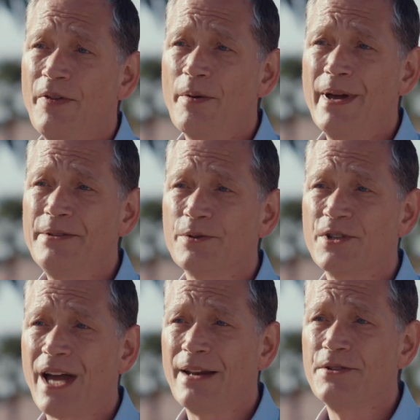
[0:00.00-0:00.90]
fundamental
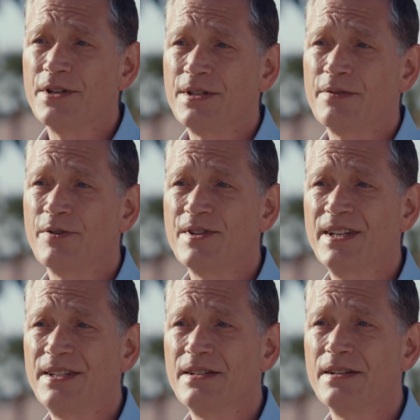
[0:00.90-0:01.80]
challenges for
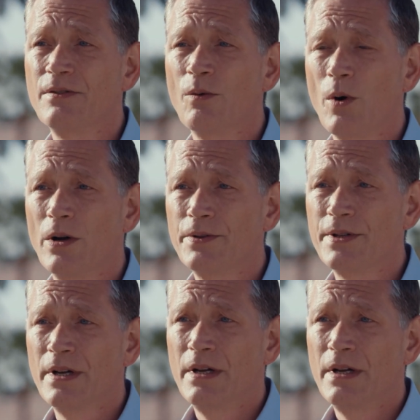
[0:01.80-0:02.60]
cities in the world.